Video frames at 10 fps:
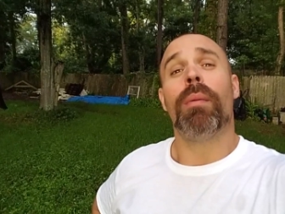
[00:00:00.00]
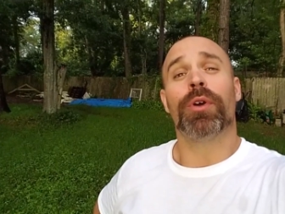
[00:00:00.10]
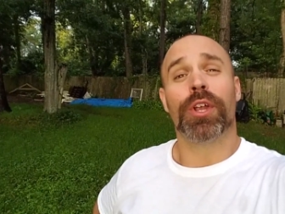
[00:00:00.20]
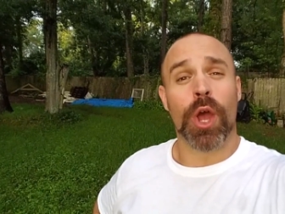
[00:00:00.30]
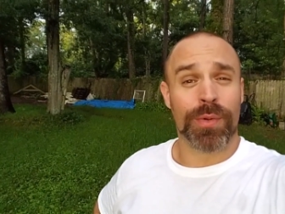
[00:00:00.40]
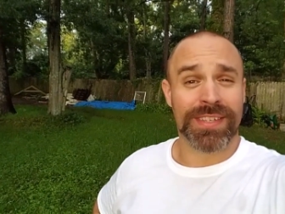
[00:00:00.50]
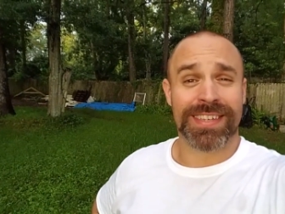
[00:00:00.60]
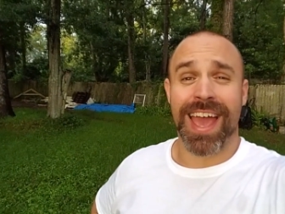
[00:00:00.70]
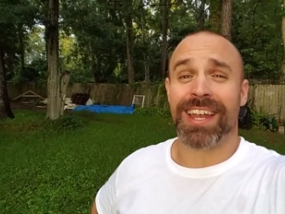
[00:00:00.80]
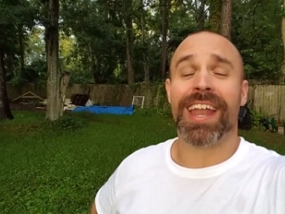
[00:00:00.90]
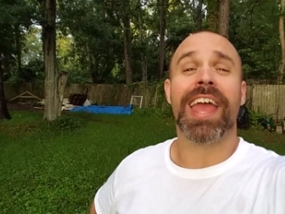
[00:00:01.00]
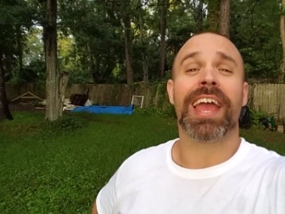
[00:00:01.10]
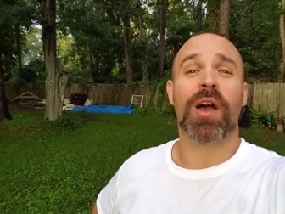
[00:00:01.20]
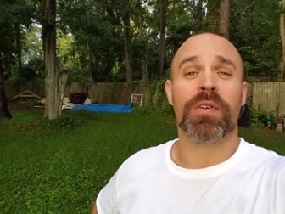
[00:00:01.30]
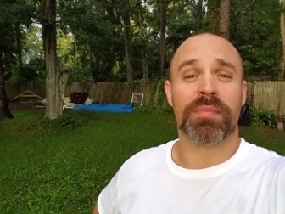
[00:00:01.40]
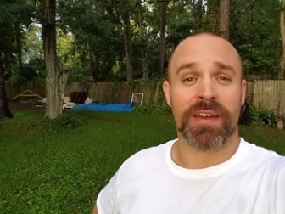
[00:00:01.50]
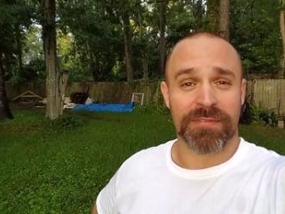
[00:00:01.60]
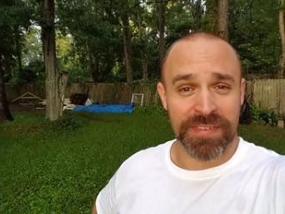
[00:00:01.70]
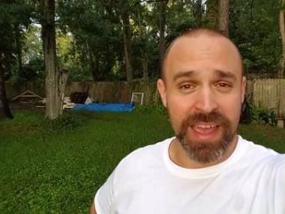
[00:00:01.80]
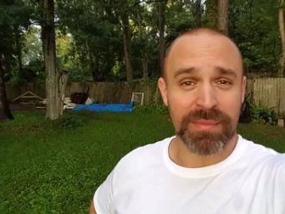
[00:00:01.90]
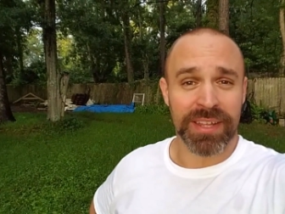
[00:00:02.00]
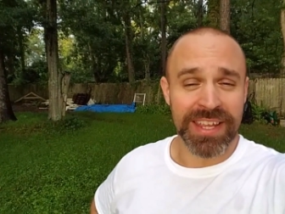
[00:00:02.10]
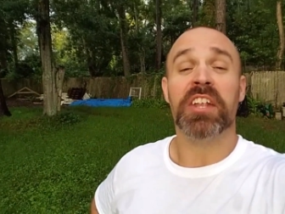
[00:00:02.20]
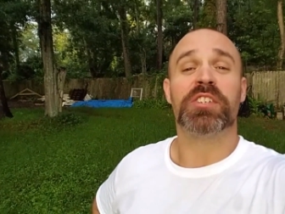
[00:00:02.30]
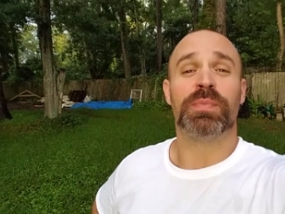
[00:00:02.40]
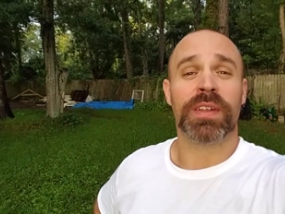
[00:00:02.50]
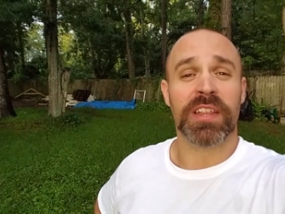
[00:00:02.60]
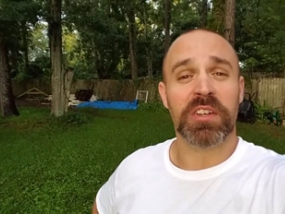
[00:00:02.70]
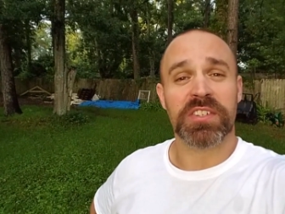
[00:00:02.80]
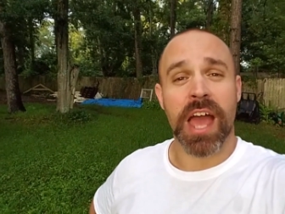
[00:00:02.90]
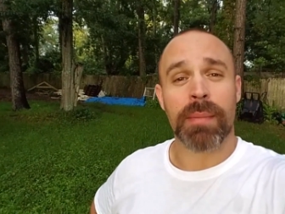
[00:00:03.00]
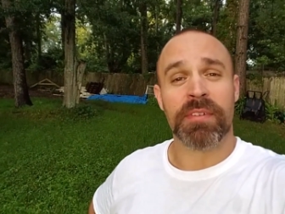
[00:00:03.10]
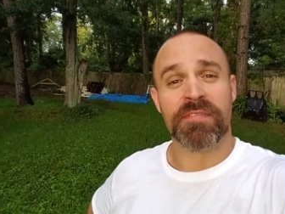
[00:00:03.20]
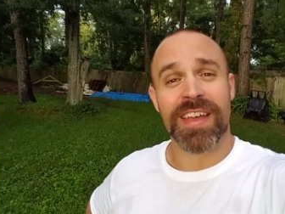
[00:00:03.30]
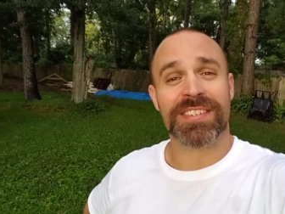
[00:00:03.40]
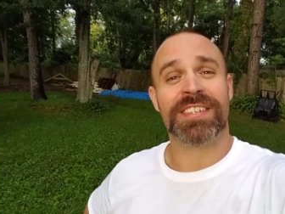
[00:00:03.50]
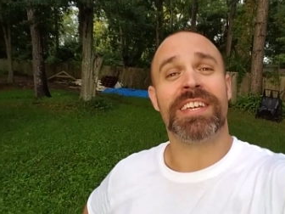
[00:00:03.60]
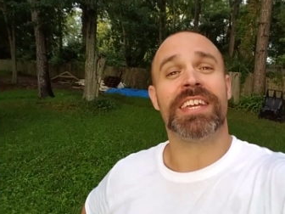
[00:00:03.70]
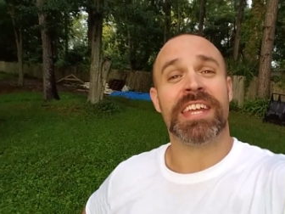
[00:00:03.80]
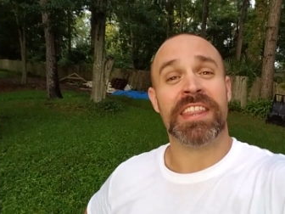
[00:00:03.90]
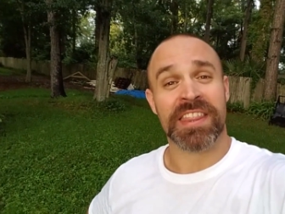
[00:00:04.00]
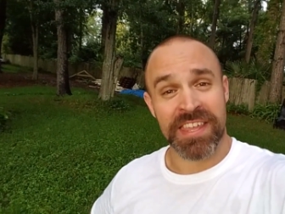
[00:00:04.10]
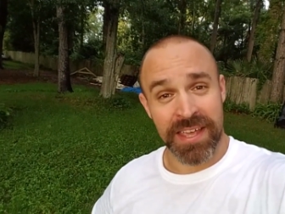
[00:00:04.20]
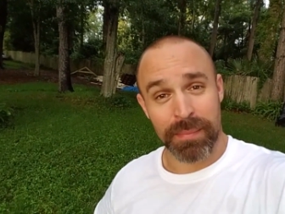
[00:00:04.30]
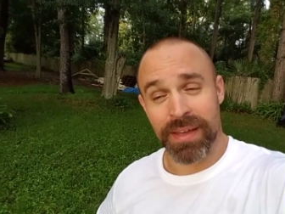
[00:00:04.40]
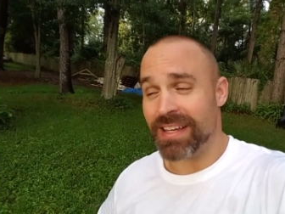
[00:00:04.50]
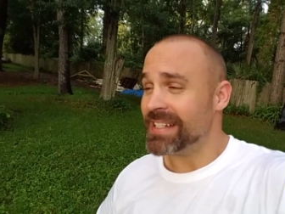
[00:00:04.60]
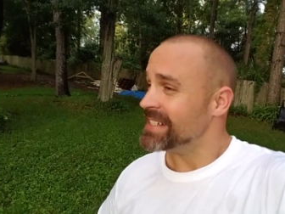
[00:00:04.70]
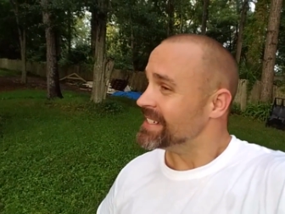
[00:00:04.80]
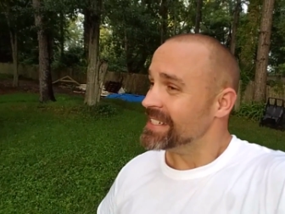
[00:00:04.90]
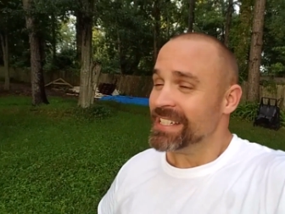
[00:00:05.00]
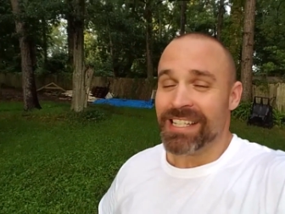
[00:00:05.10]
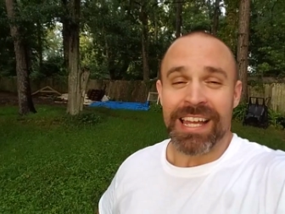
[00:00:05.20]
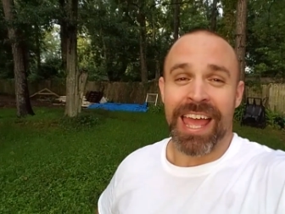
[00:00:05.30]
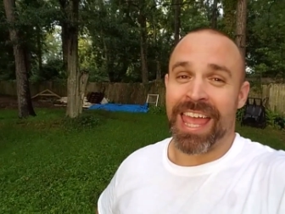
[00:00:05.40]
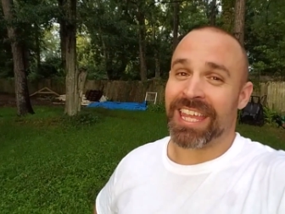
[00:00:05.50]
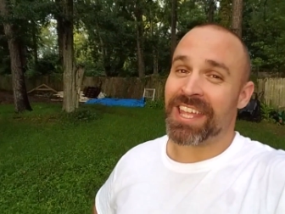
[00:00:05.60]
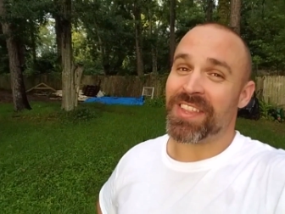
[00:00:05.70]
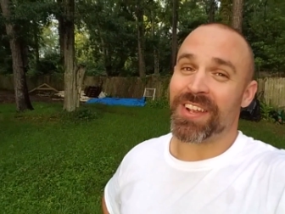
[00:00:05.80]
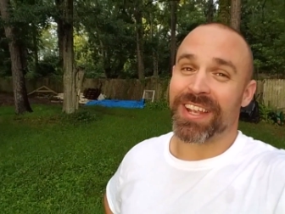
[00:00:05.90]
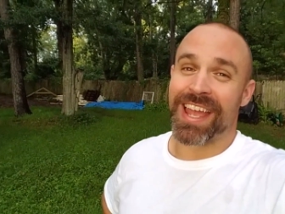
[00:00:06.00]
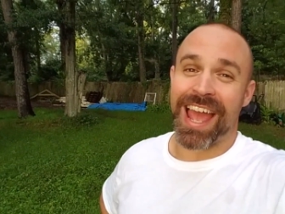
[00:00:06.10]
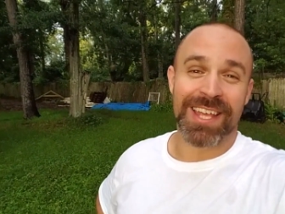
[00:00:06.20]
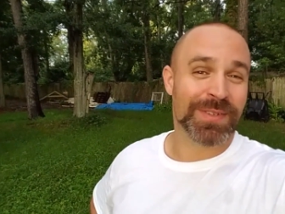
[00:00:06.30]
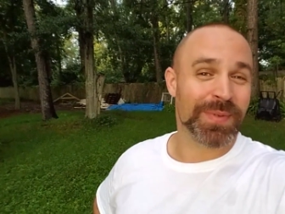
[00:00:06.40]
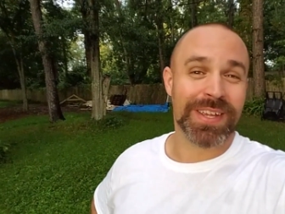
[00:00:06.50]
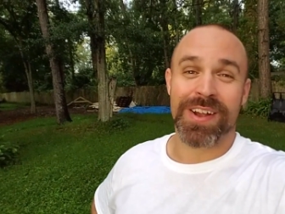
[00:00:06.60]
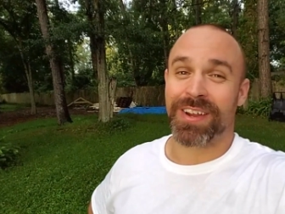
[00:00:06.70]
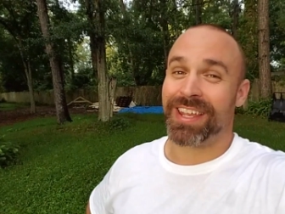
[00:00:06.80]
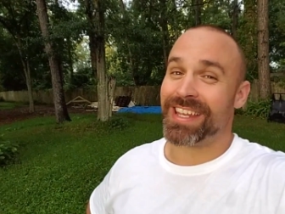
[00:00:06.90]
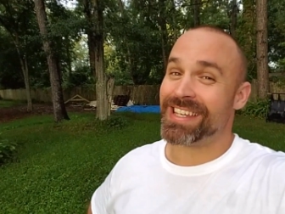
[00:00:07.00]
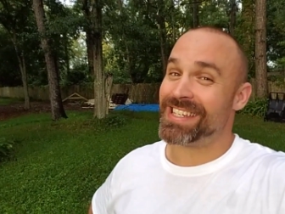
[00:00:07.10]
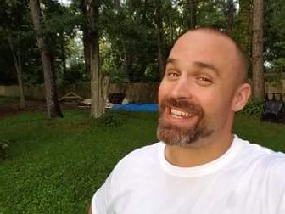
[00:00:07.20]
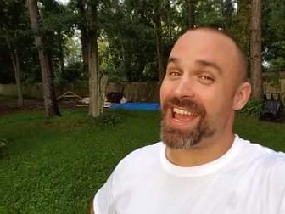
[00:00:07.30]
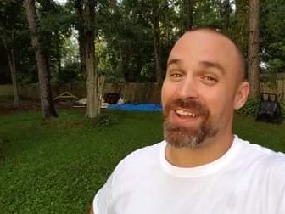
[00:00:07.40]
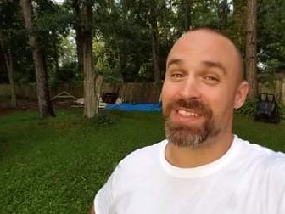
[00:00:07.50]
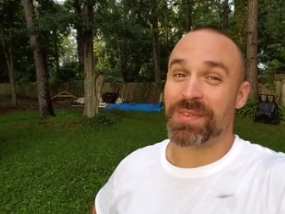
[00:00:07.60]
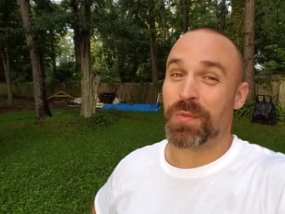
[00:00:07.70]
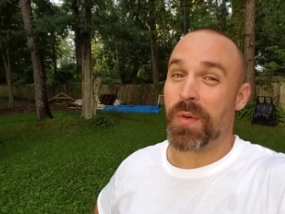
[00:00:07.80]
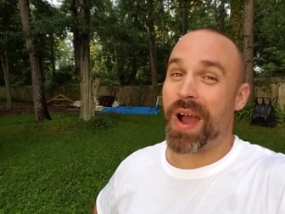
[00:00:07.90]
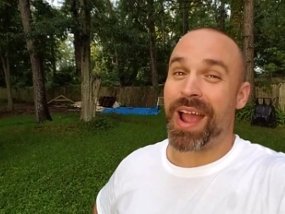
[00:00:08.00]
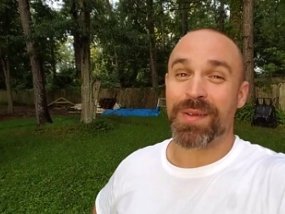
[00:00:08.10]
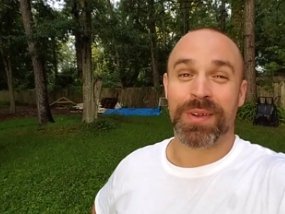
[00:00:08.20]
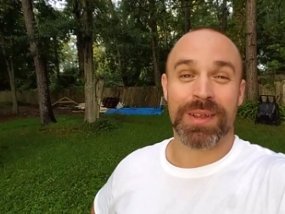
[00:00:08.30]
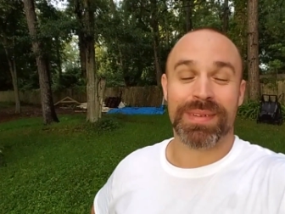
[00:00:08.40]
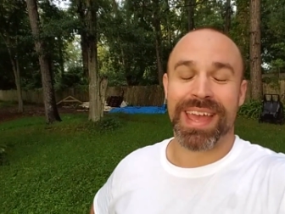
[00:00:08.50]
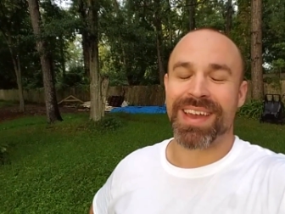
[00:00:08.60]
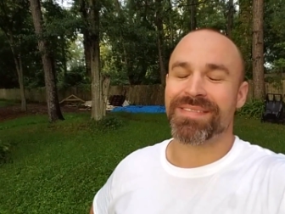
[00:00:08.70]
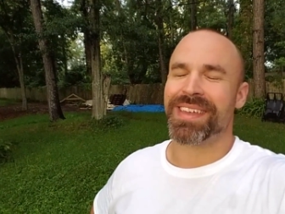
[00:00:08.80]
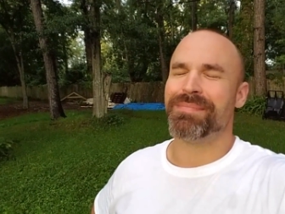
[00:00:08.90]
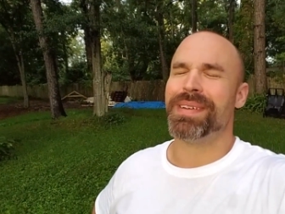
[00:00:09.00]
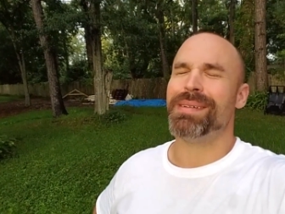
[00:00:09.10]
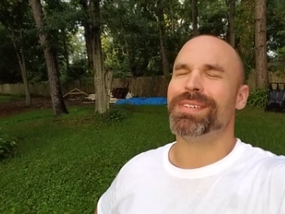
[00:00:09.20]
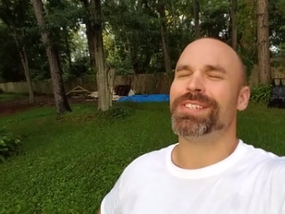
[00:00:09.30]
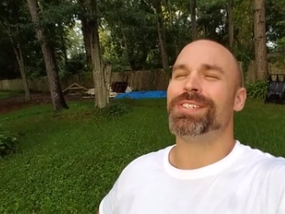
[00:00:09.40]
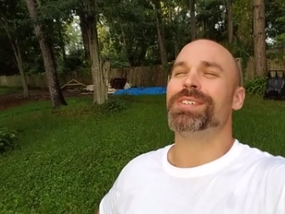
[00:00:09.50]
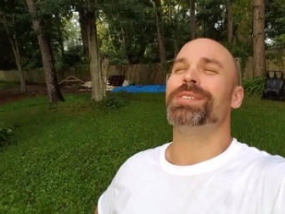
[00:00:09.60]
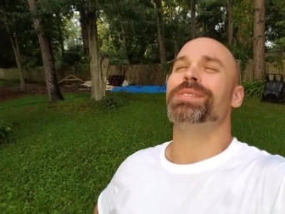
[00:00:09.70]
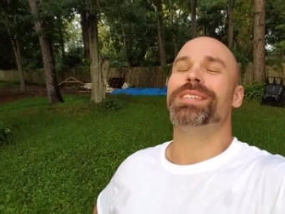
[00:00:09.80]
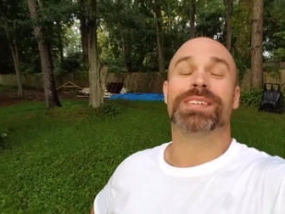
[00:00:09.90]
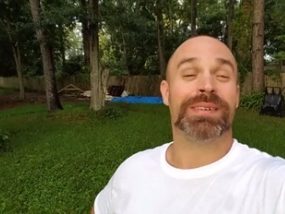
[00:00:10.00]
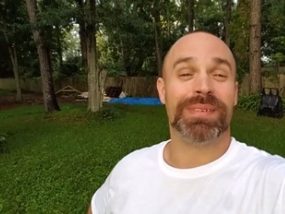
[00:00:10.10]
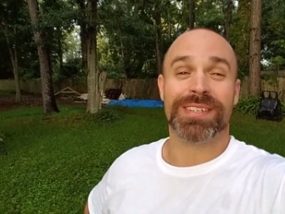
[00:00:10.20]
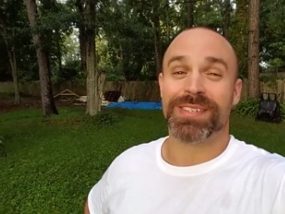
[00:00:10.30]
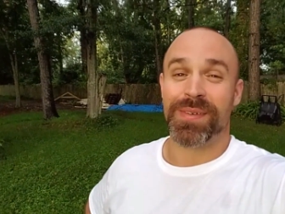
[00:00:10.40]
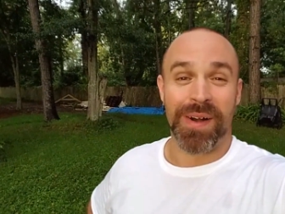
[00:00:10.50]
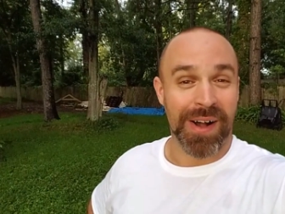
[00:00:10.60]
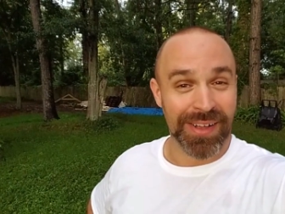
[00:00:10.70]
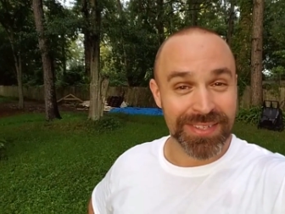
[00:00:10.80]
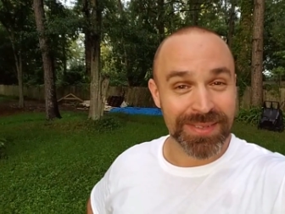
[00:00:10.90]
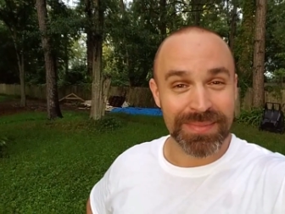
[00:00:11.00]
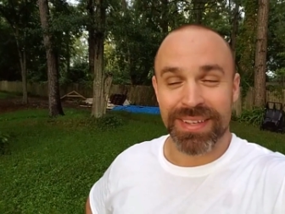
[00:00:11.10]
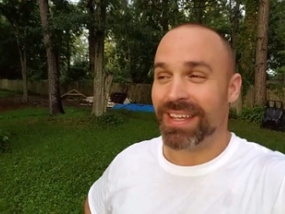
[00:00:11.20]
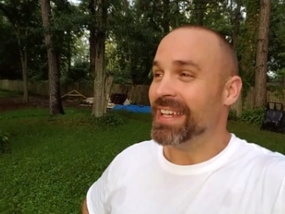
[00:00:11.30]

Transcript: I'm going to go inside and hang out with my family and spend a little time investing in them. Hang in there, guys. We are getting down to the wire. We're going to be having that baby soon. It's going to be so awesome.